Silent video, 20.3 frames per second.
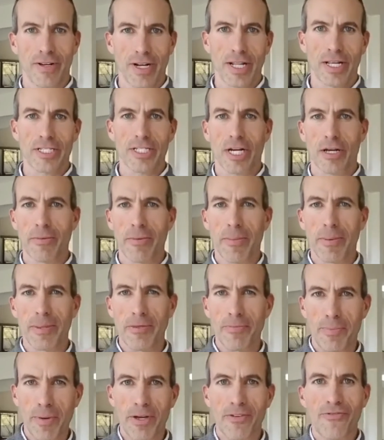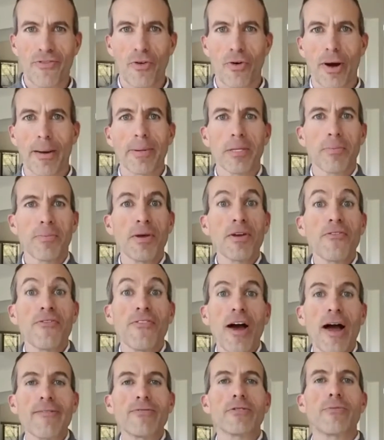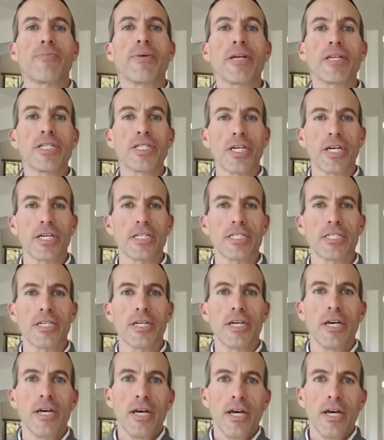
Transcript: If you're gonna like talk about the Big Four, how about the Big Five or the Big Six?